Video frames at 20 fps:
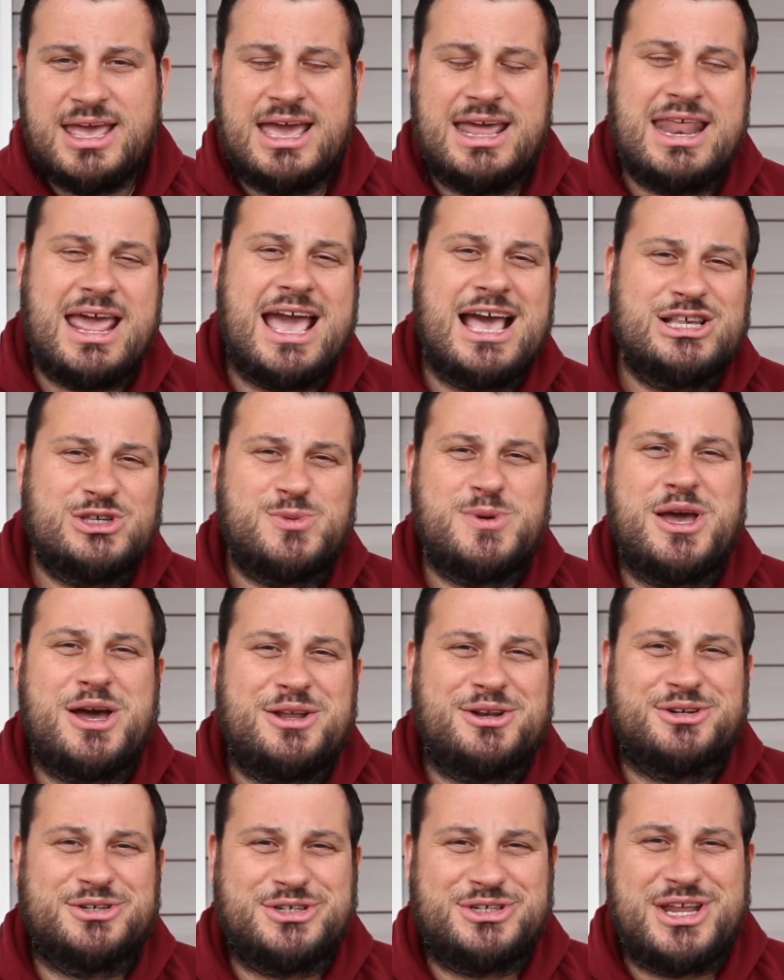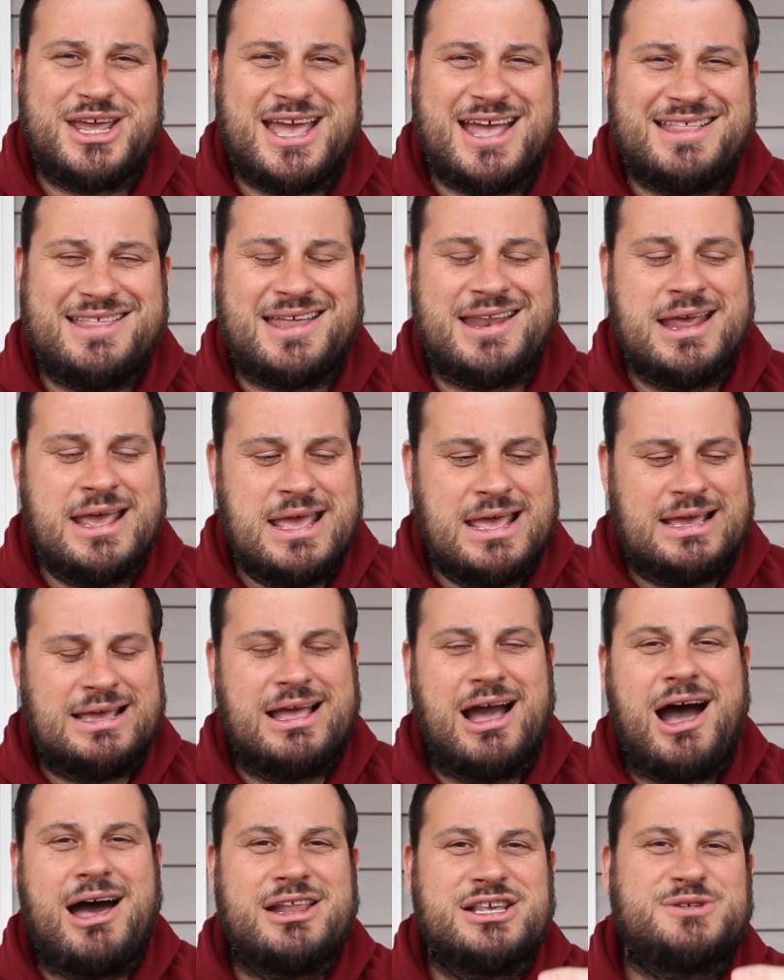And as we understand that
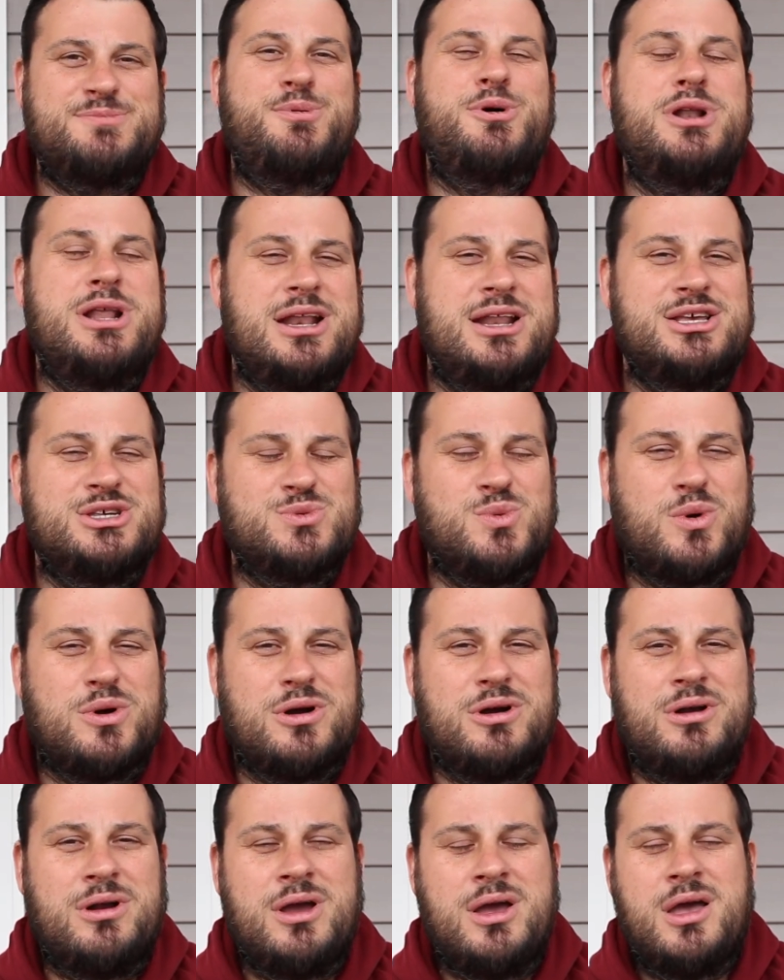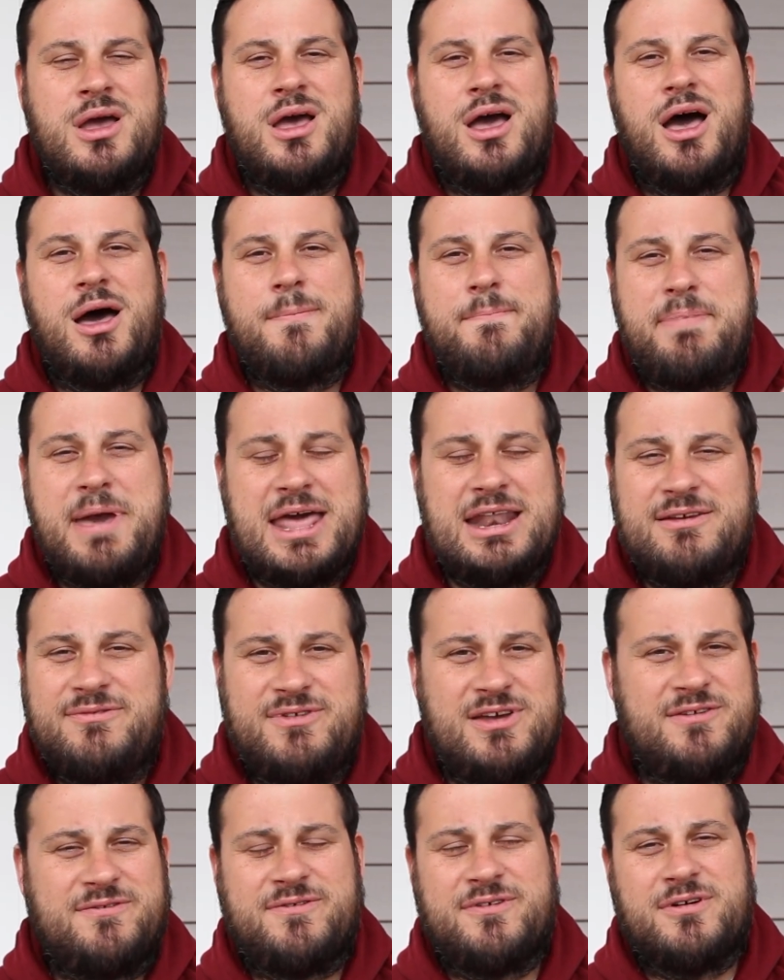God has put in his word a
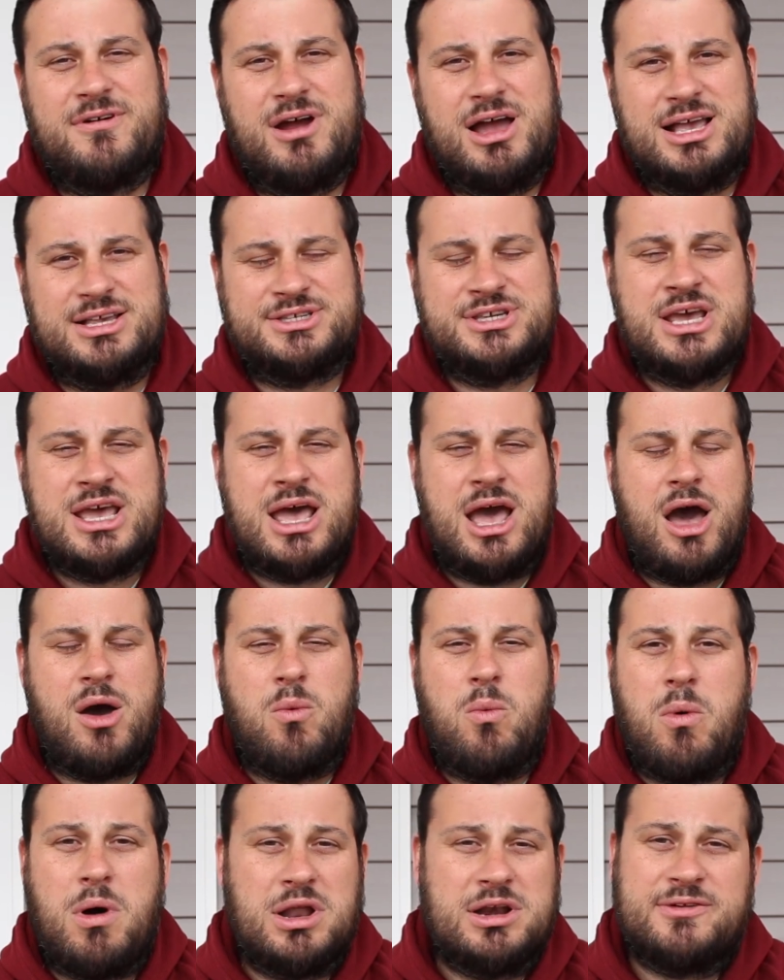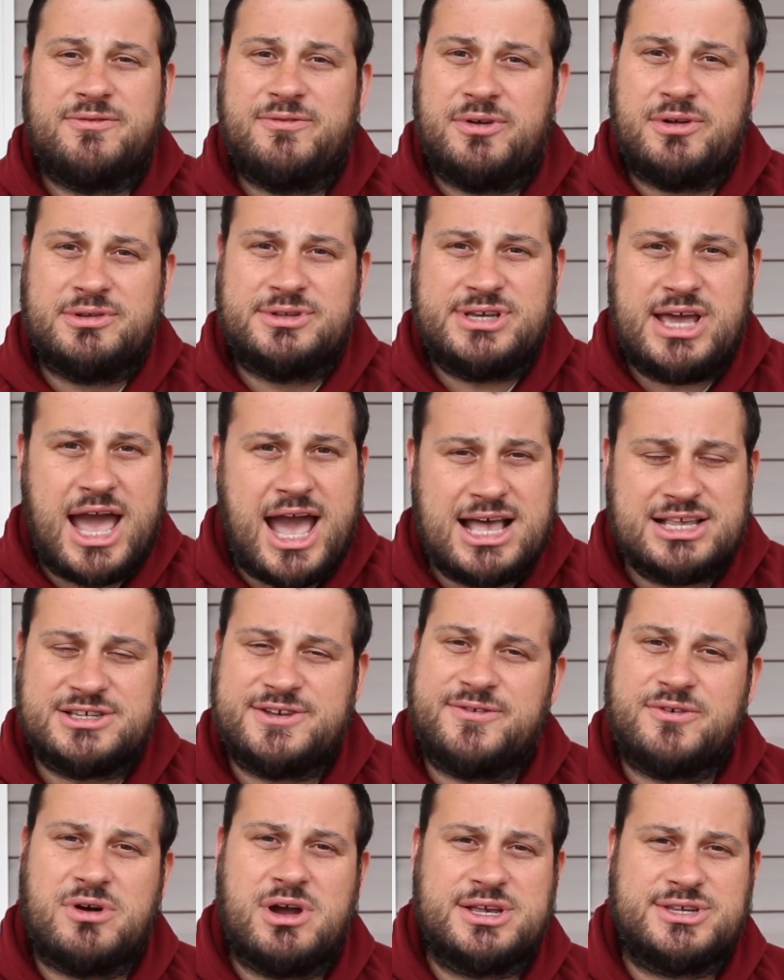benefit for us, a wonderful task
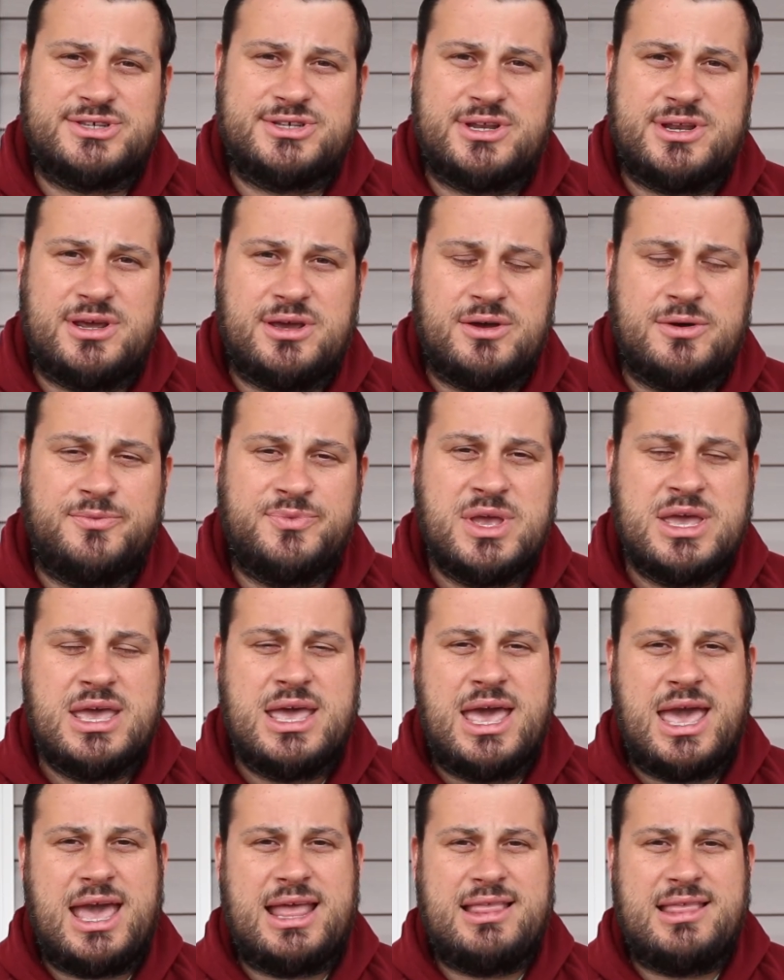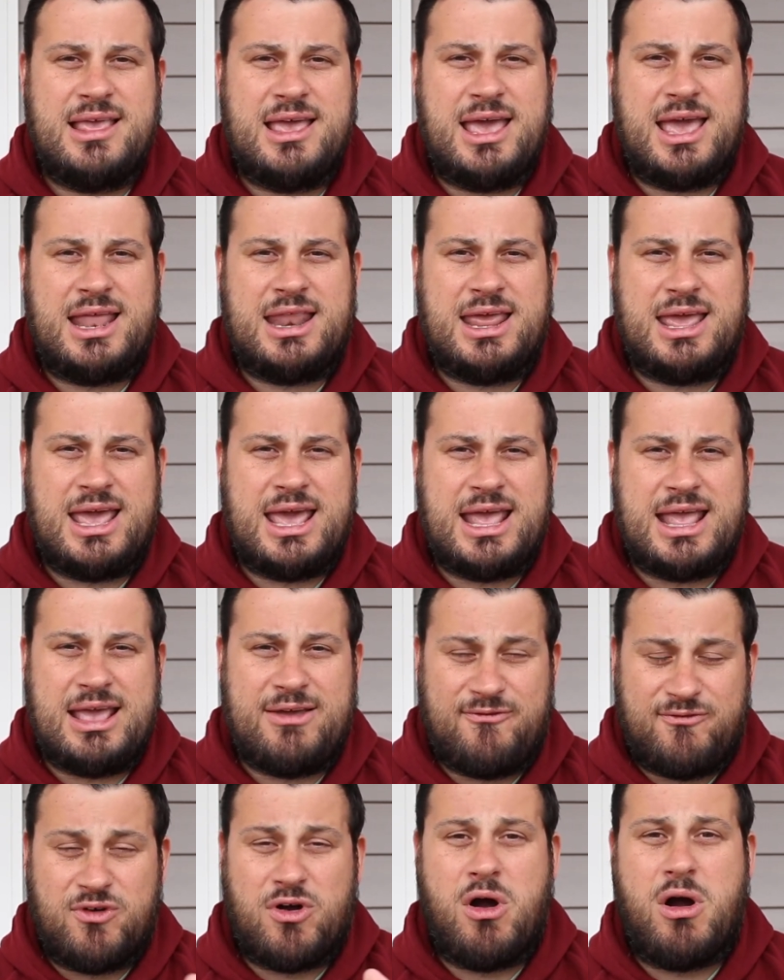for us to do, and, and
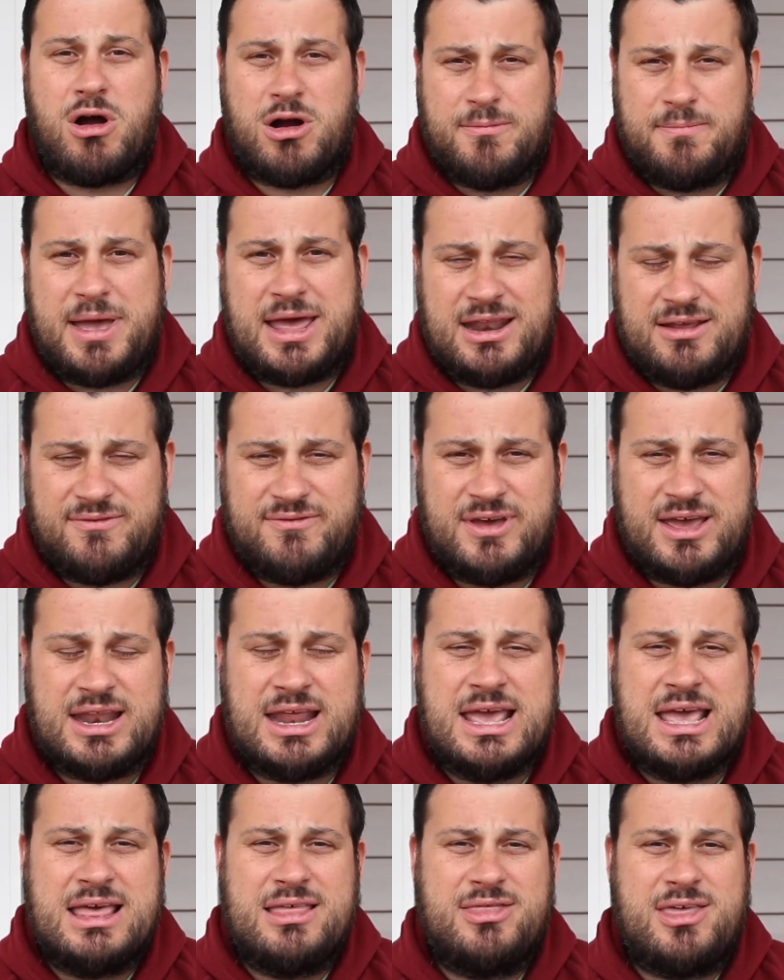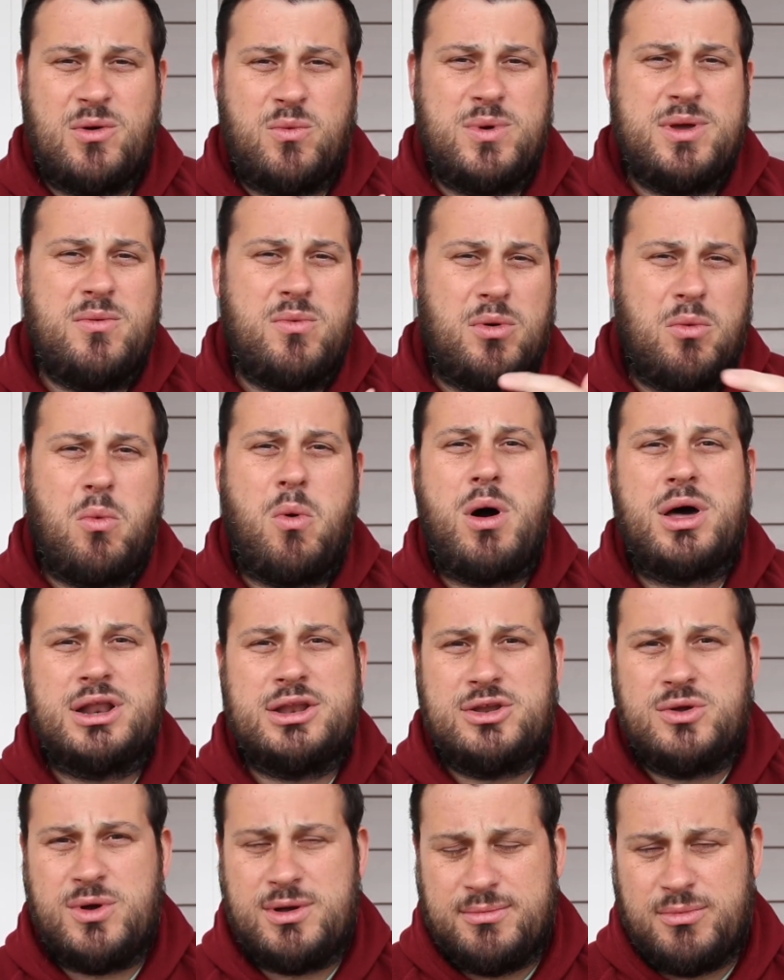for our benefit, then we will want to
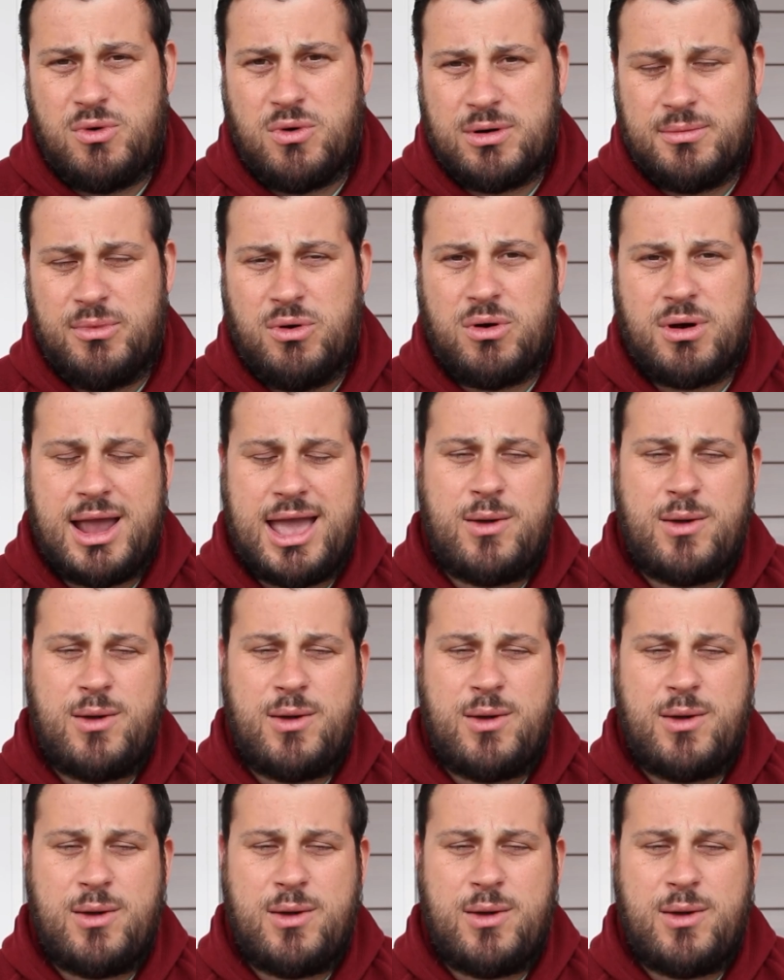do it more and more.